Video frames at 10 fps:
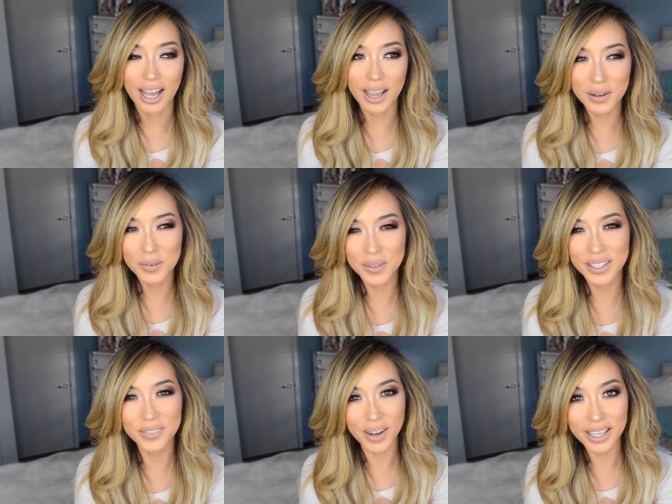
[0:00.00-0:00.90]
I don't
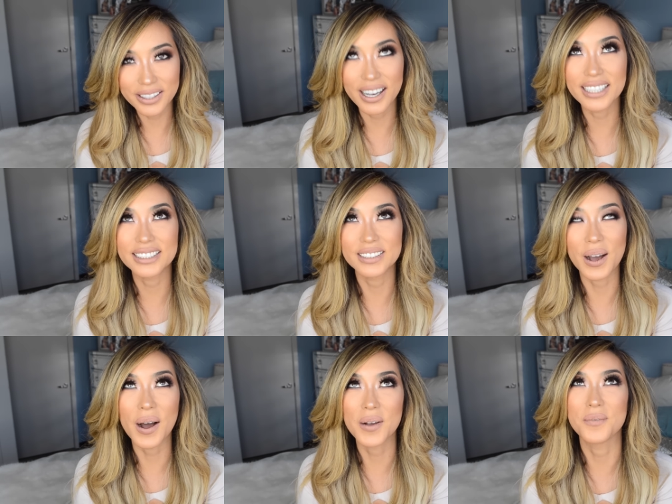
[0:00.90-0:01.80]
really want you guys to
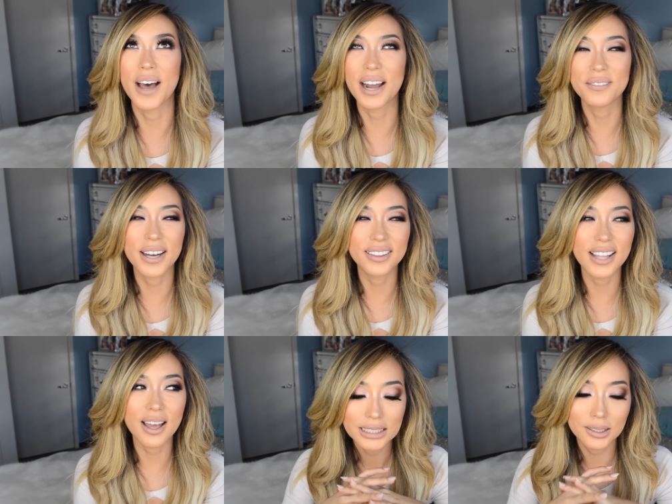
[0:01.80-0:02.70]
talk bad about them.